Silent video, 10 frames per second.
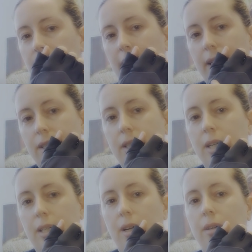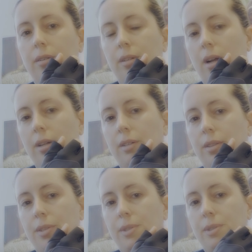enough that I can tuck it
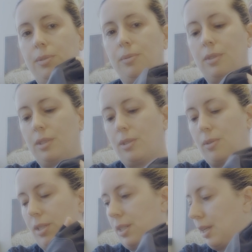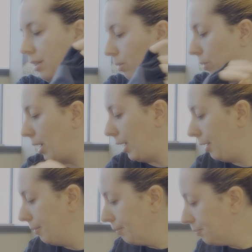under the suit so it doesn't get in the way.